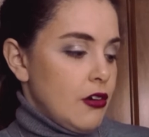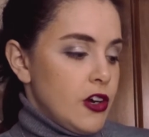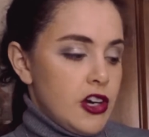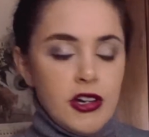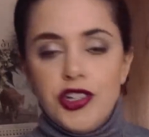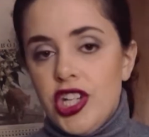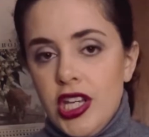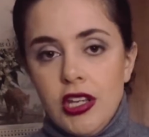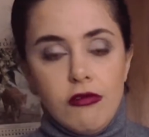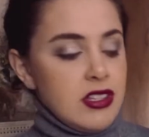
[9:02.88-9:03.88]
we're
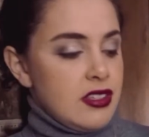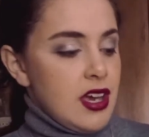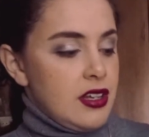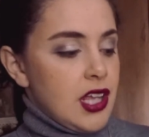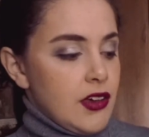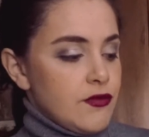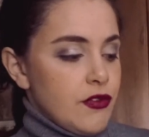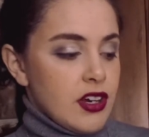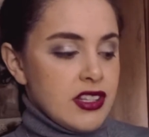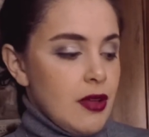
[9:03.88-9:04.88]
G, we said that,
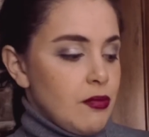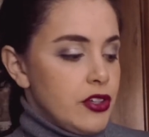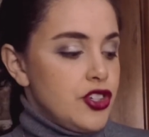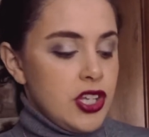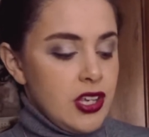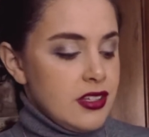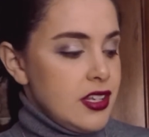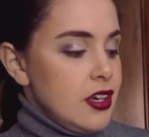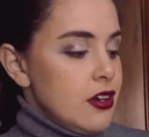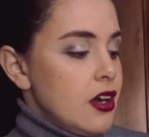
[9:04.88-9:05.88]
for example, G
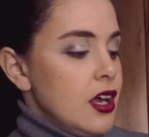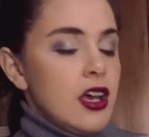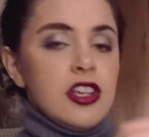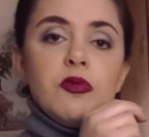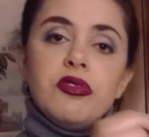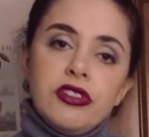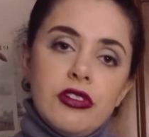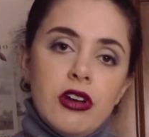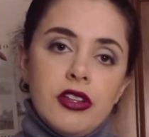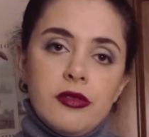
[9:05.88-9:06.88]
is here, you put
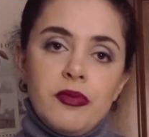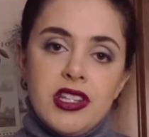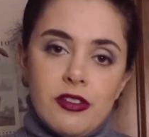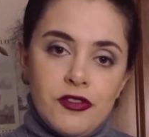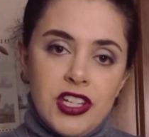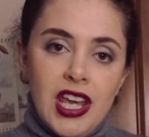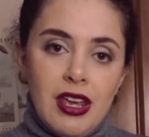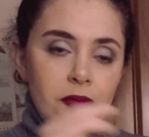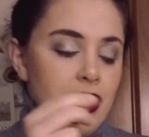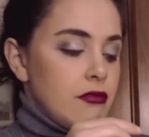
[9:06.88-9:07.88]
your other piece of
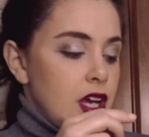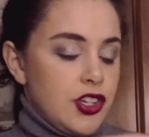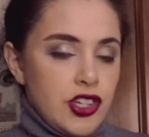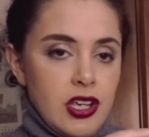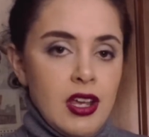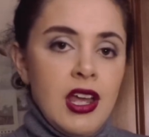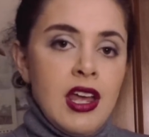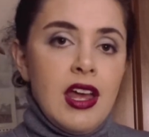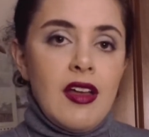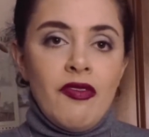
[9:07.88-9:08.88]
tape and write G.
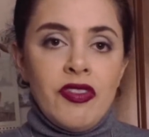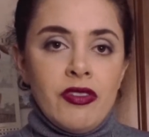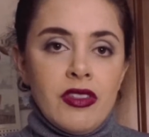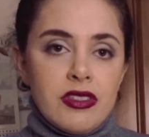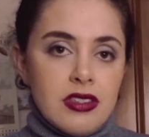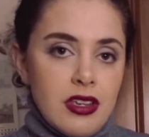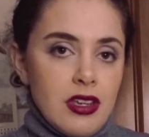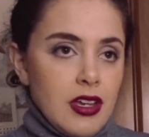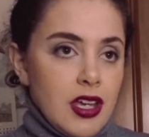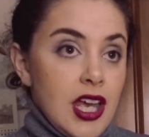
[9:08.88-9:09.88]
And
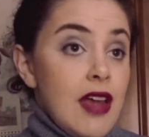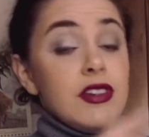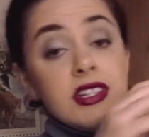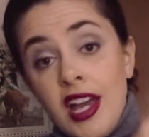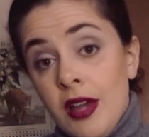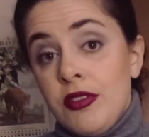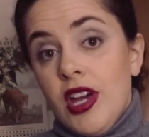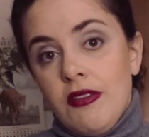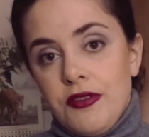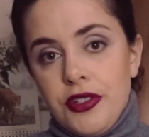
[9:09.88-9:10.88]
every time you
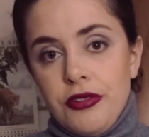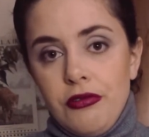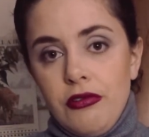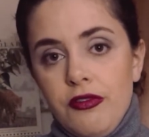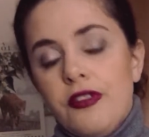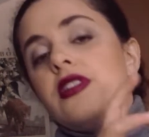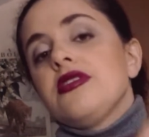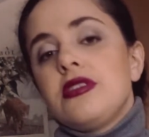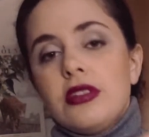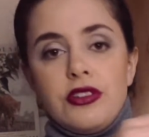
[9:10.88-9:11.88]
have to
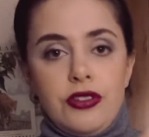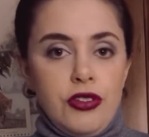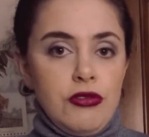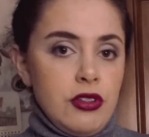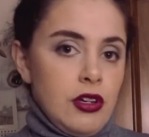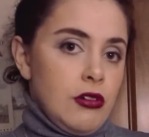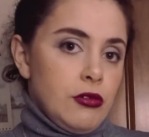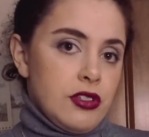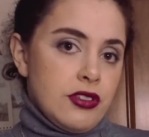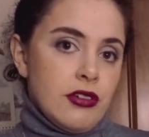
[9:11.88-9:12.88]
first tune the
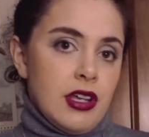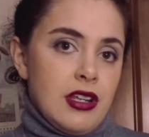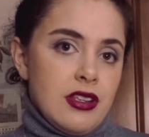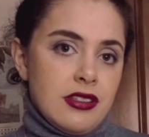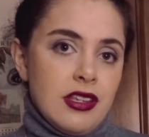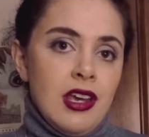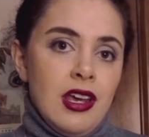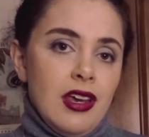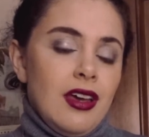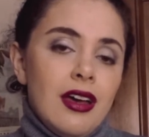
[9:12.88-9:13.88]
note so that is
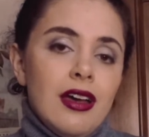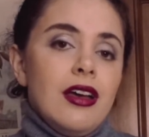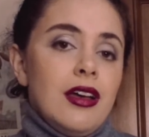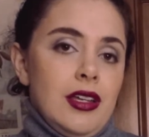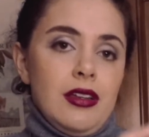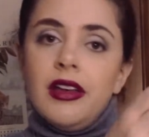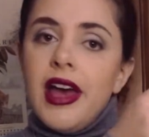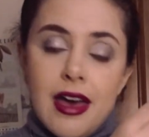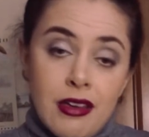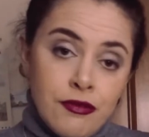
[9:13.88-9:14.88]

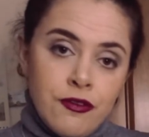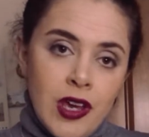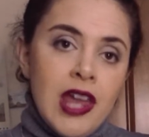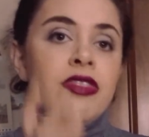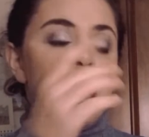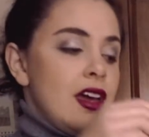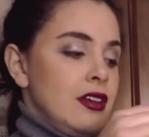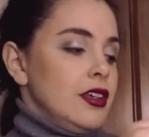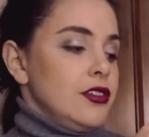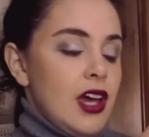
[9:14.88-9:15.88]
F, and
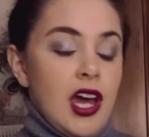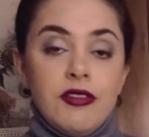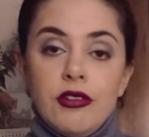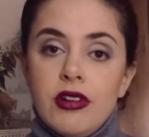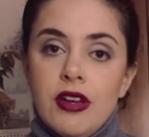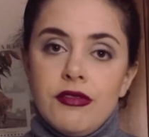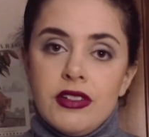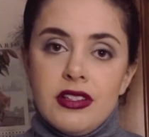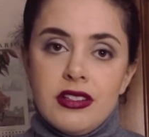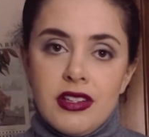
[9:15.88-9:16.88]
then you have your
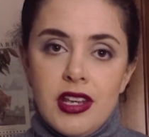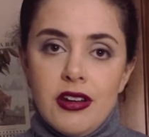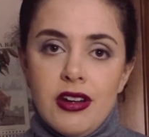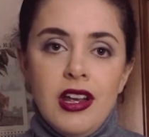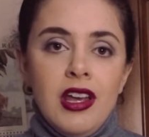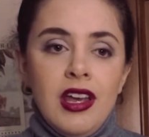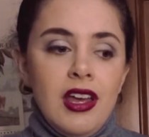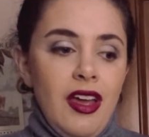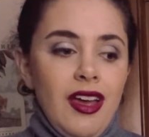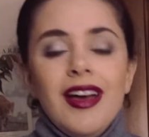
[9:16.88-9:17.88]
references here,
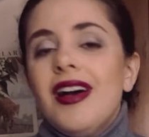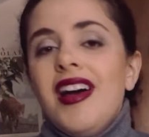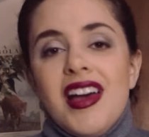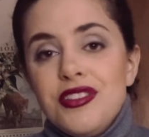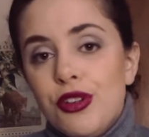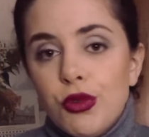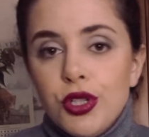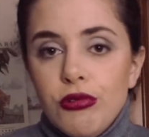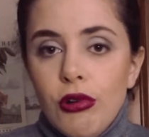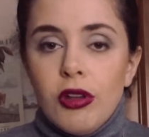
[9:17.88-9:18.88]
as you
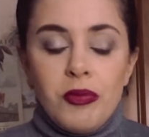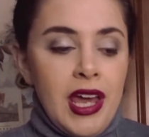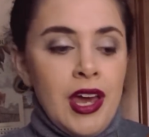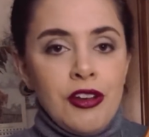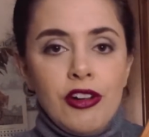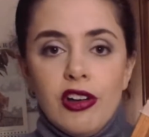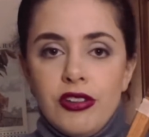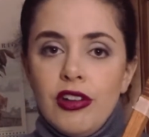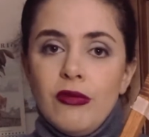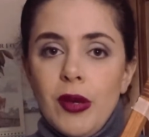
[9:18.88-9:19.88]
would do on a piano,
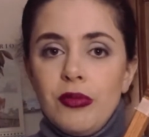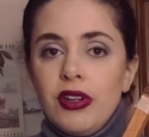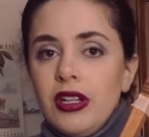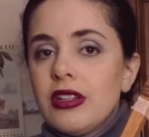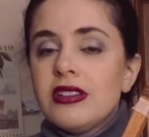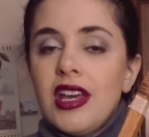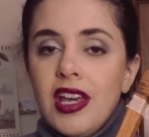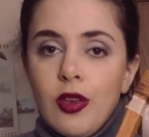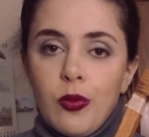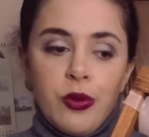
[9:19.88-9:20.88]
you know, by putting the
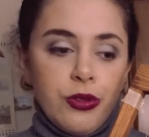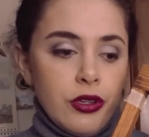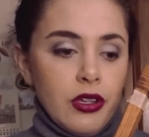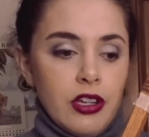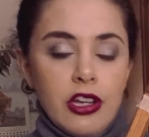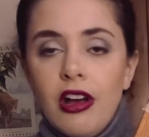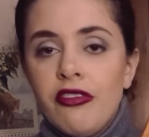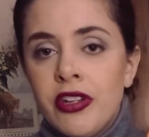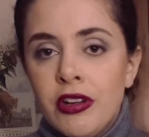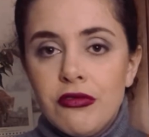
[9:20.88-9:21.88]
tape
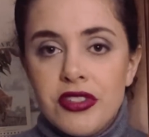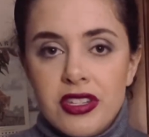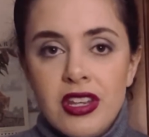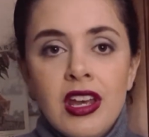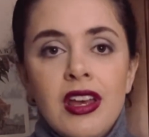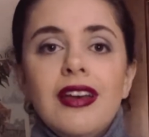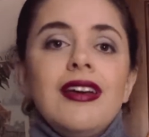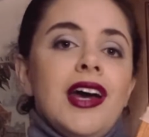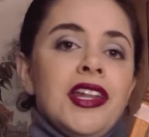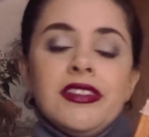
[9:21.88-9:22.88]
on the notes
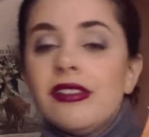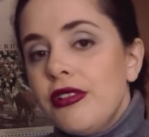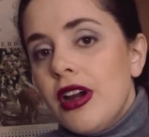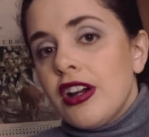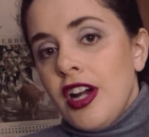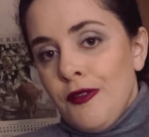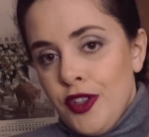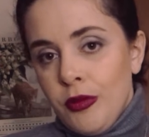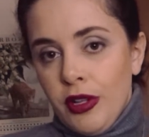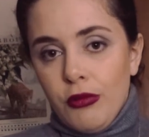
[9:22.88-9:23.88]
until you are
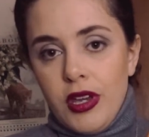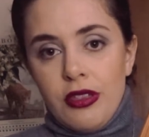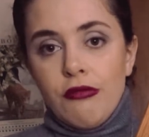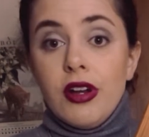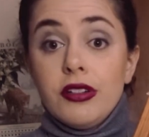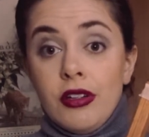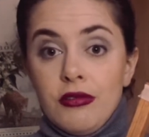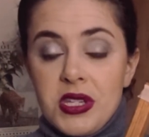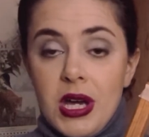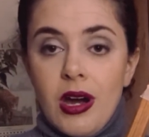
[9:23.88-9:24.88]
comfortable with where the
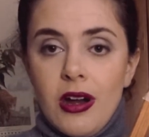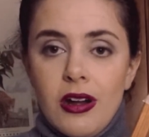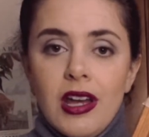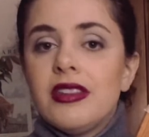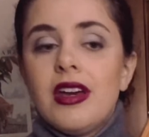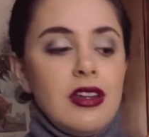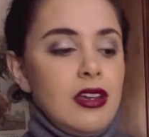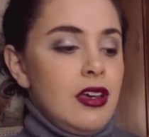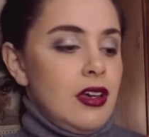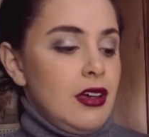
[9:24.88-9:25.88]
notes are, and then
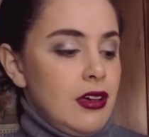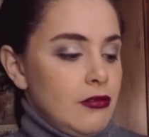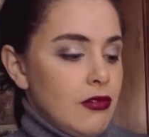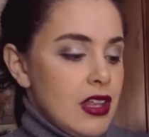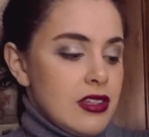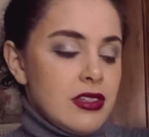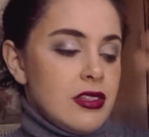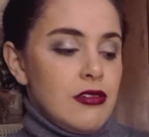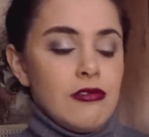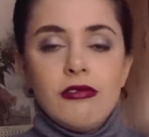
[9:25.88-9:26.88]

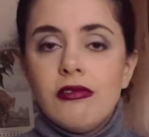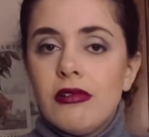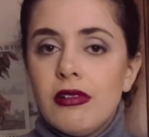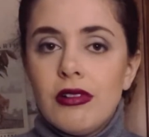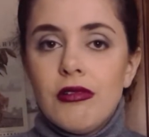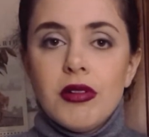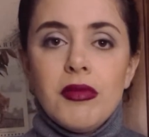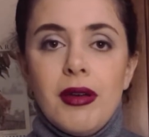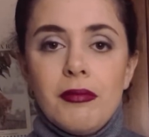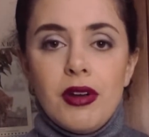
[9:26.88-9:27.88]
once you
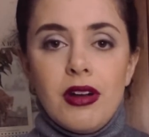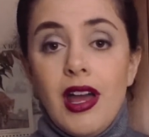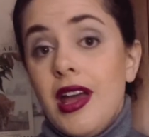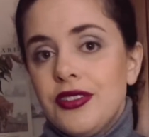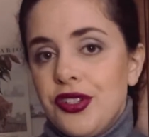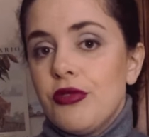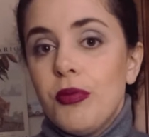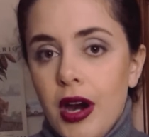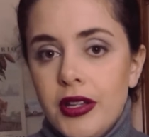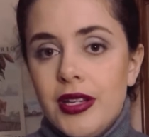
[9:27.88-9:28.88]
remember and your
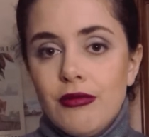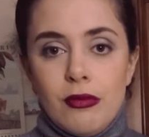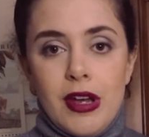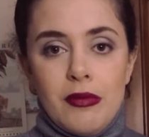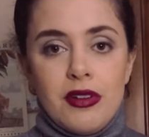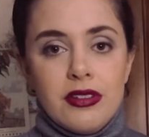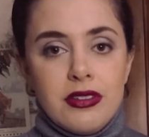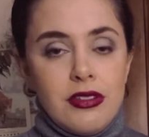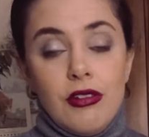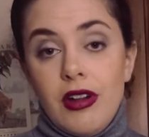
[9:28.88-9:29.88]
body
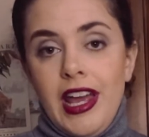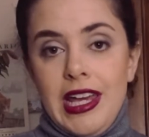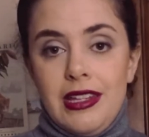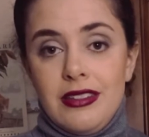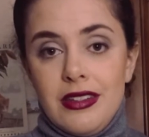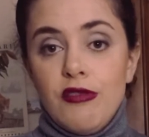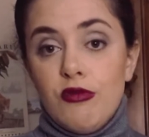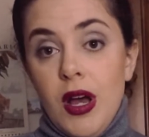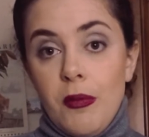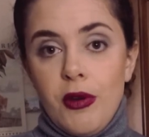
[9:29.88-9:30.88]
remembers, your hands
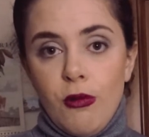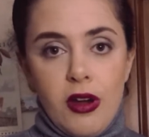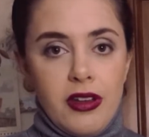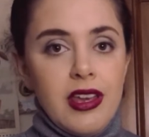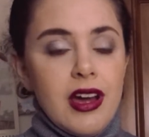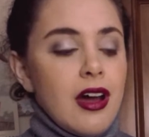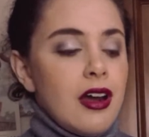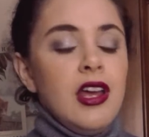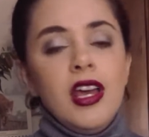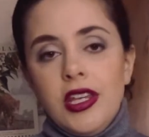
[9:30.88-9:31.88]
remember where they
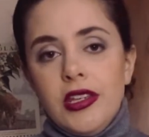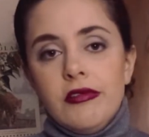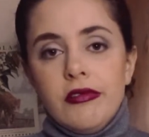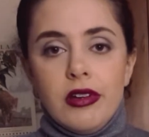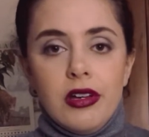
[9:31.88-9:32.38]
are, you